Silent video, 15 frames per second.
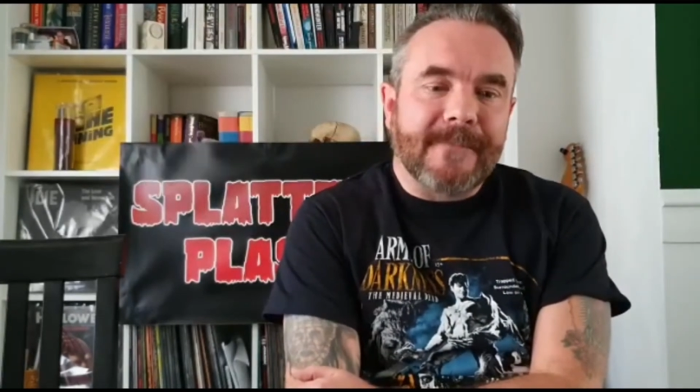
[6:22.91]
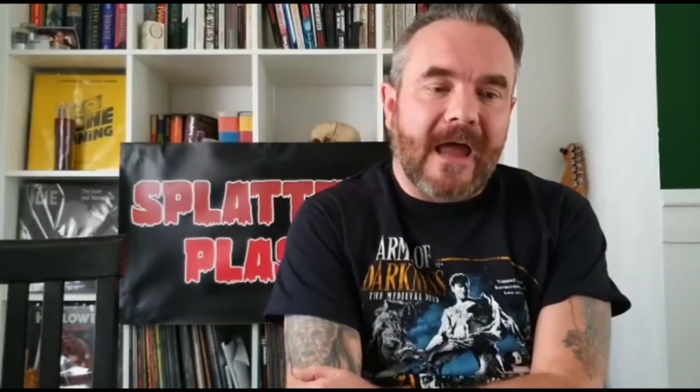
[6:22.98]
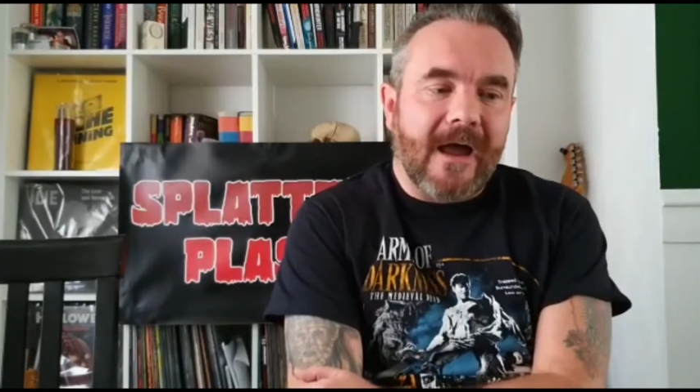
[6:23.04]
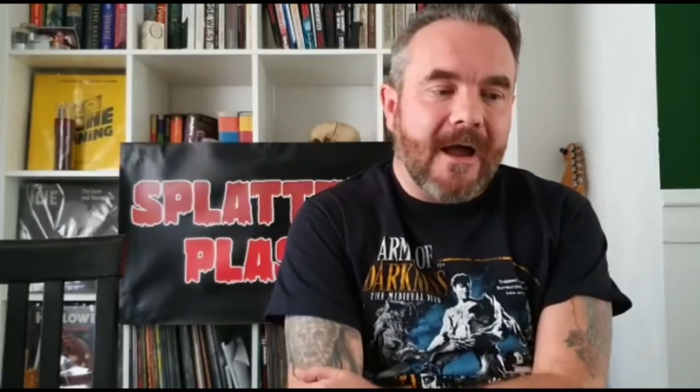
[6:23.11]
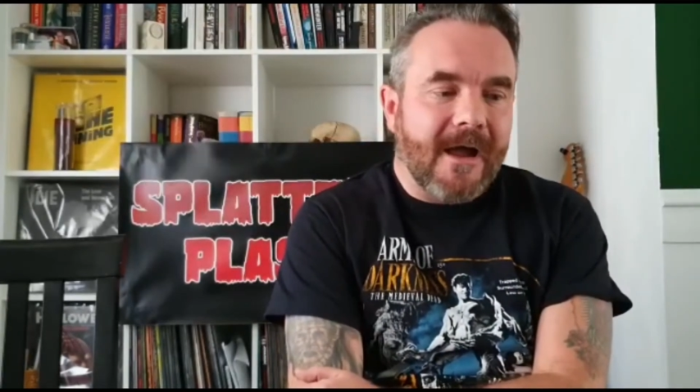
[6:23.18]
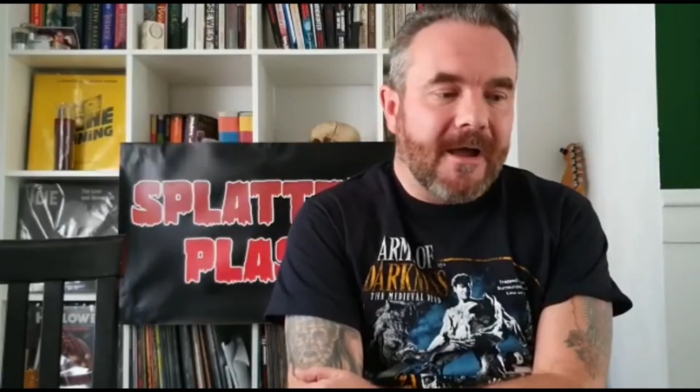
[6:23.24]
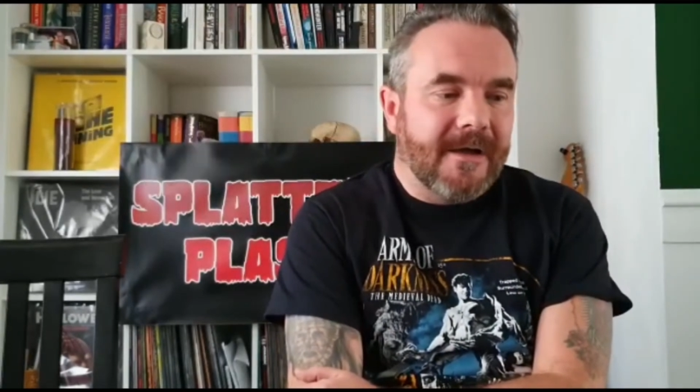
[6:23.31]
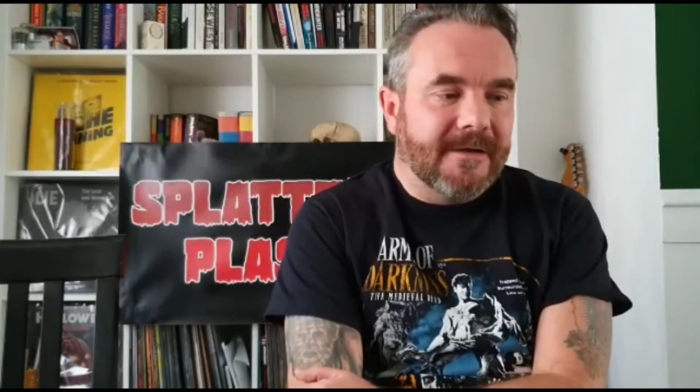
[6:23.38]

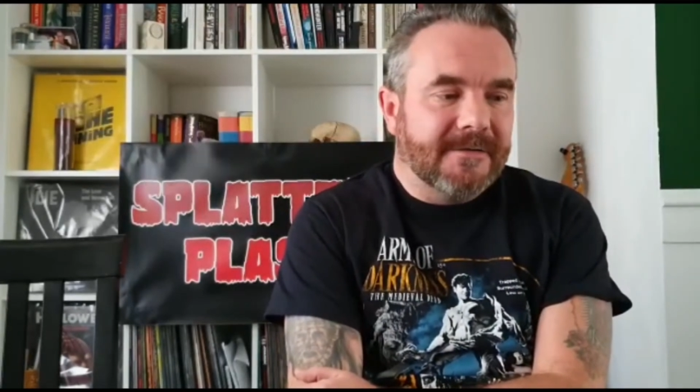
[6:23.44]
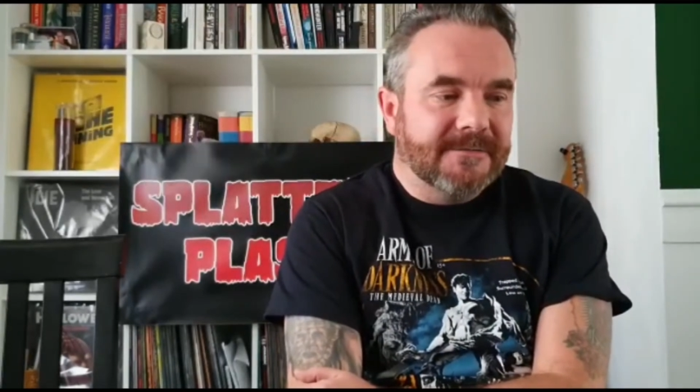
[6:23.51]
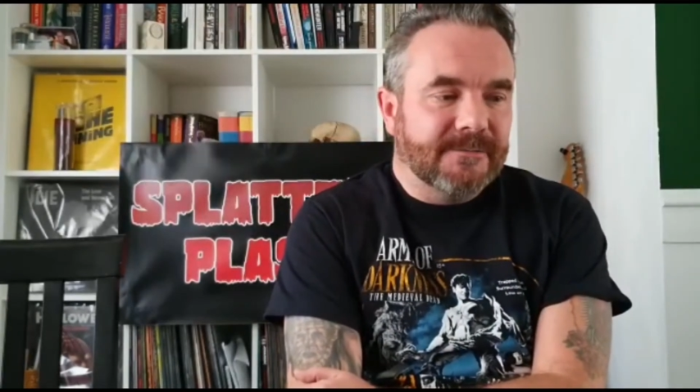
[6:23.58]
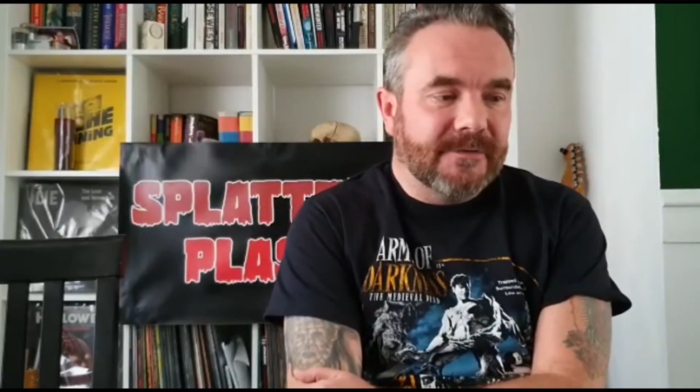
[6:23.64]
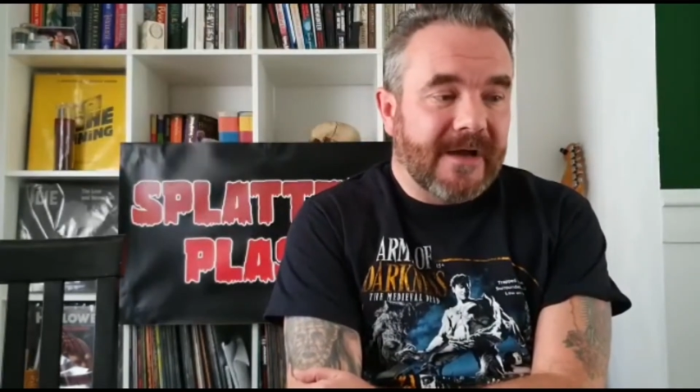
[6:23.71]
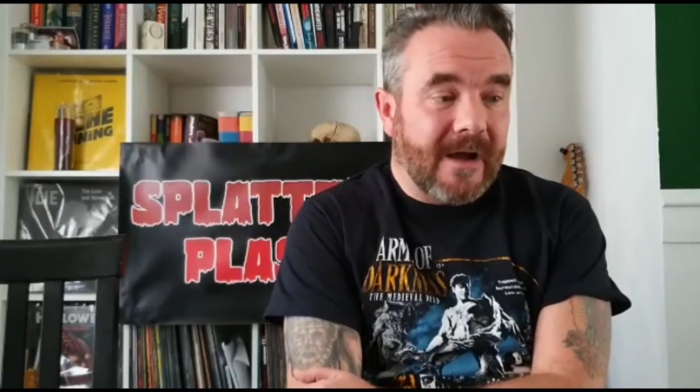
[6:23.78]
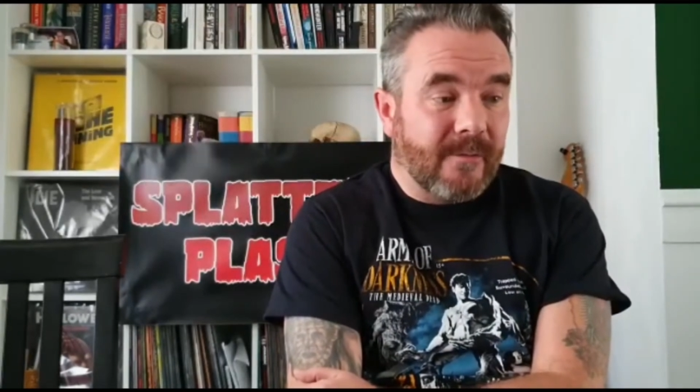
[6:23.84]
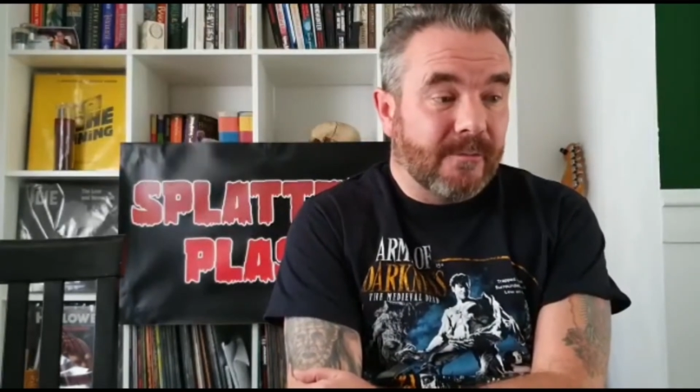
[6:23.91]

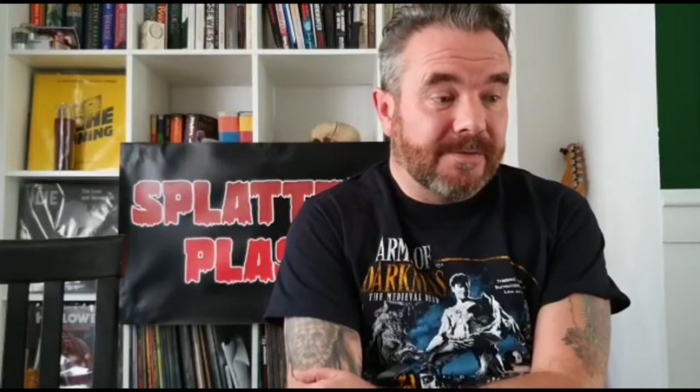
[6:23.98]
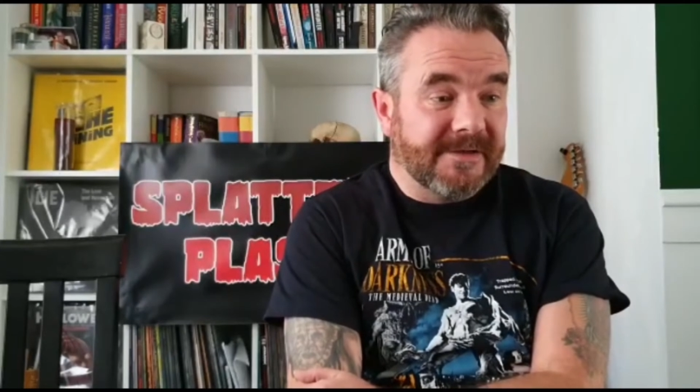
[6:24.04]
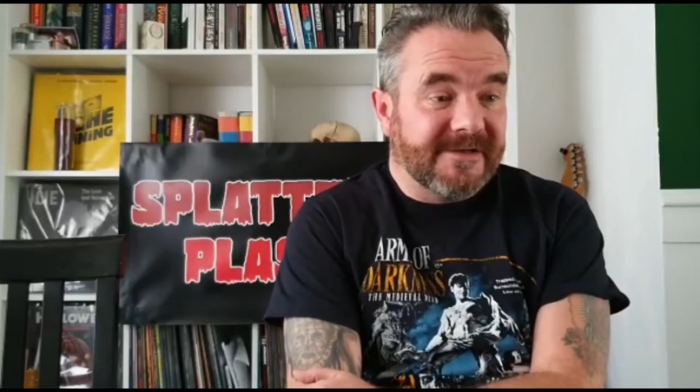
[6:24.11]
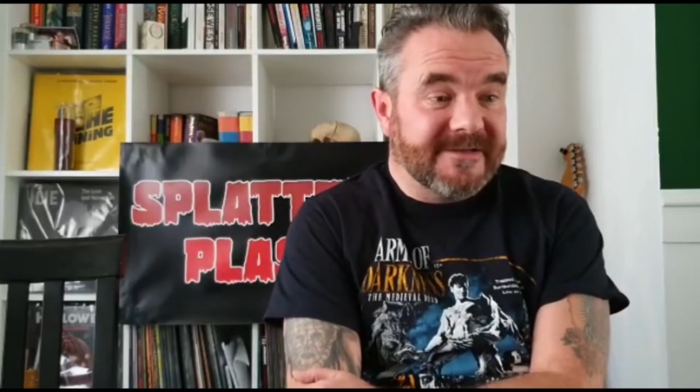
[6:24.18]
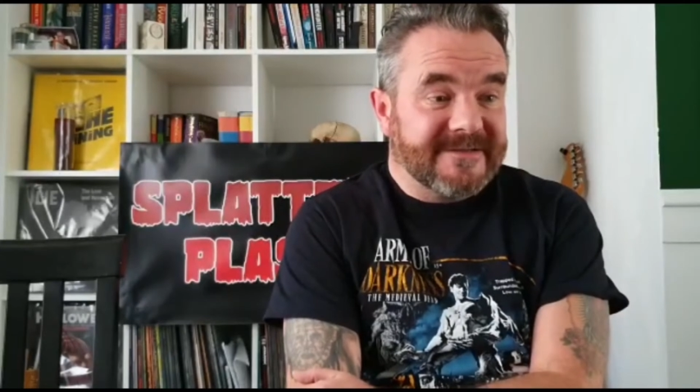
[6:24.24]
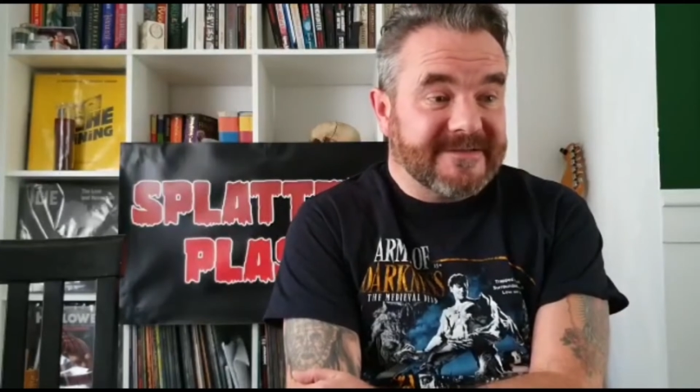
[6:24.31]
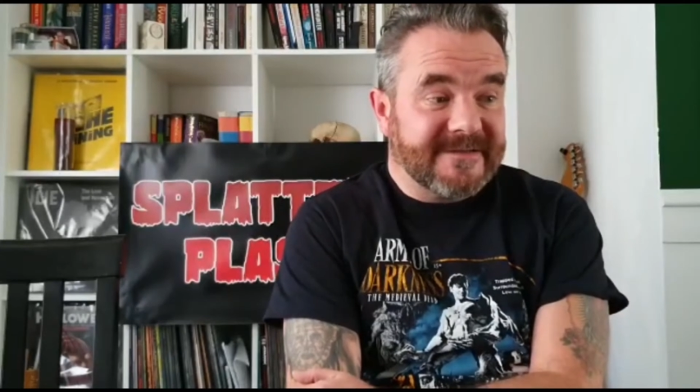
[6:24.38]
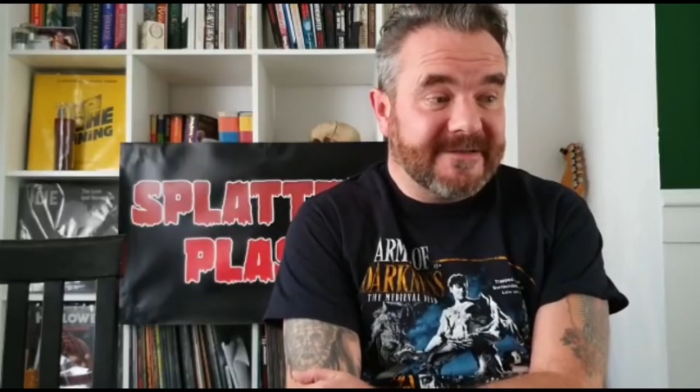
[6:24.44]
And now
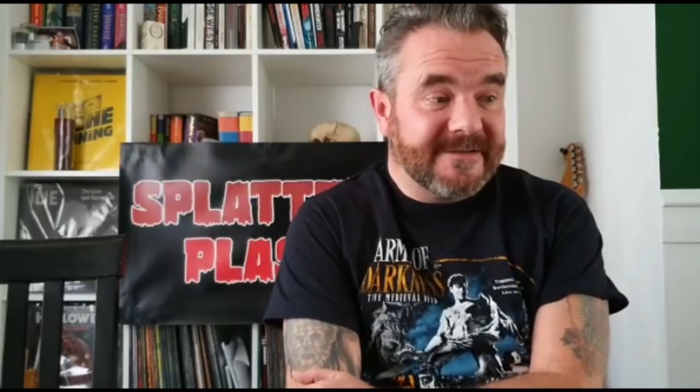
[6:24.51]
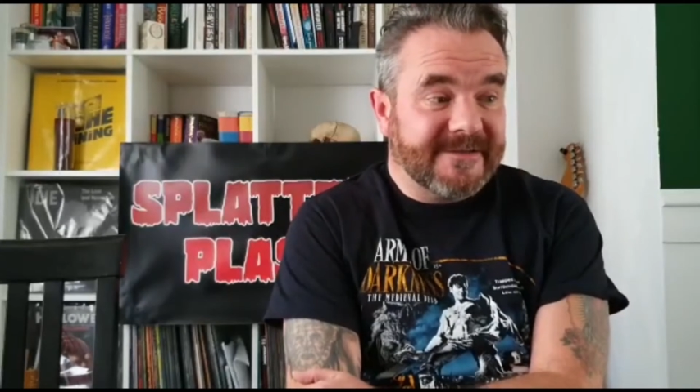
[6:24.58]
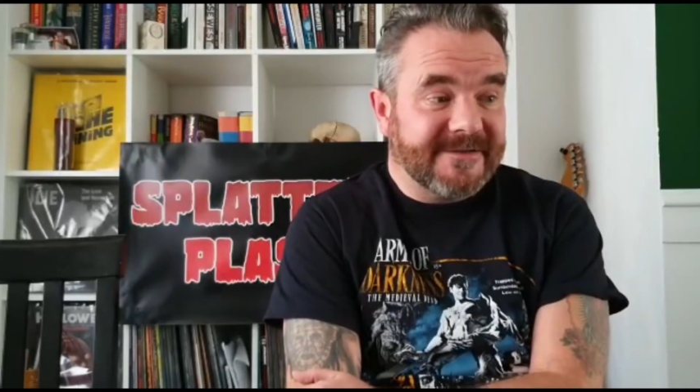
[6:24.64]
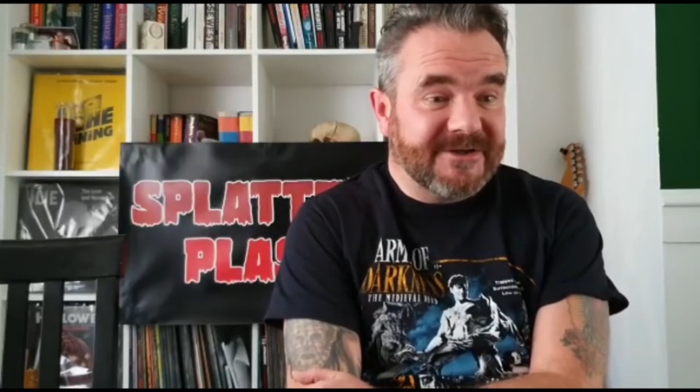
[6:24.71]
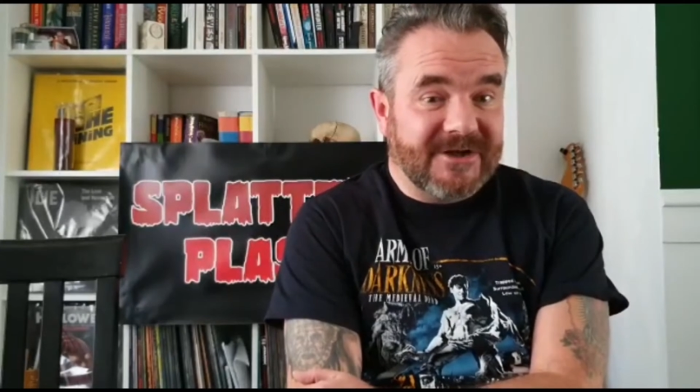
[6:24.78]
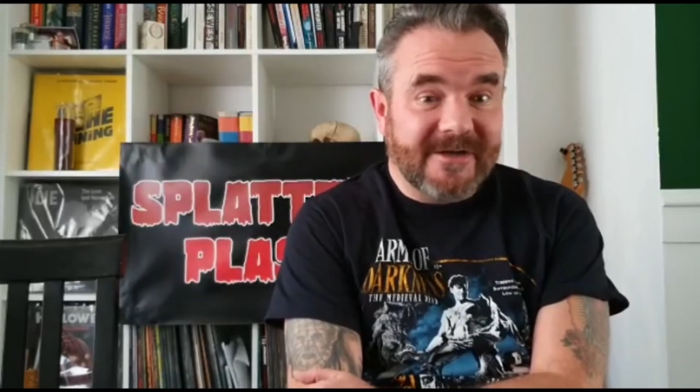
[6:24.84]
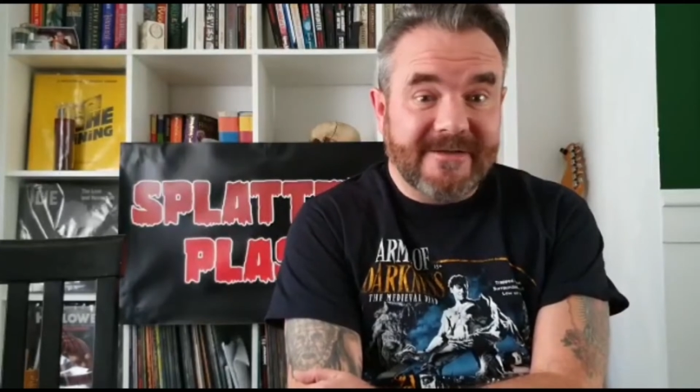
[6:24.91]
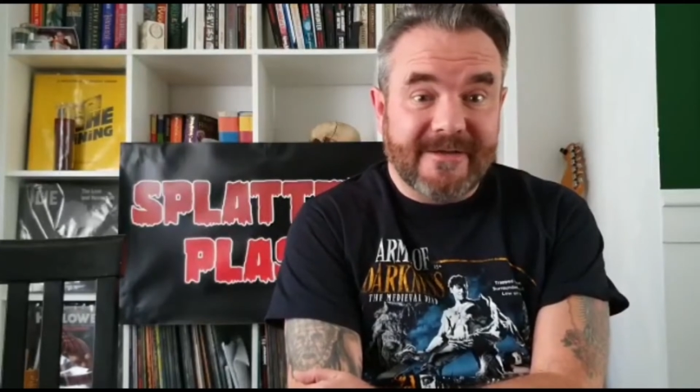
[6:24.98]
pleased to
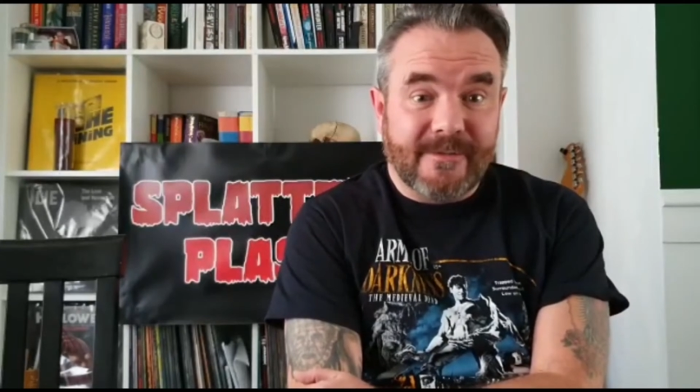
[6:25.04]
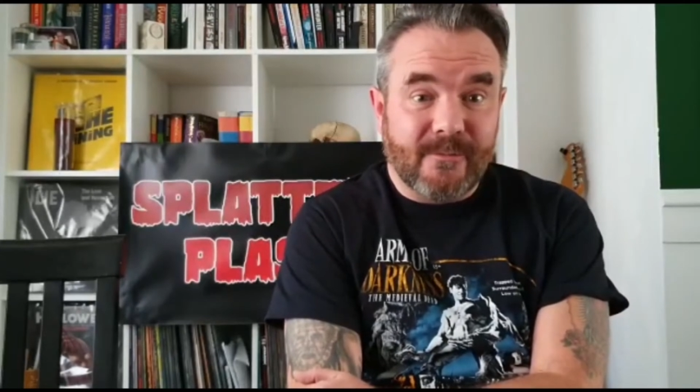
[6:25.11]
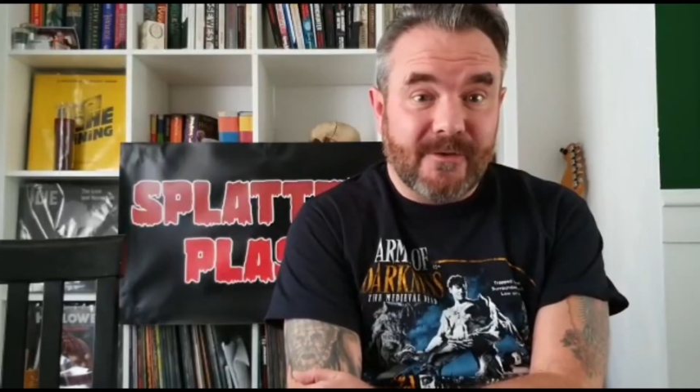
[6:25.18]
say that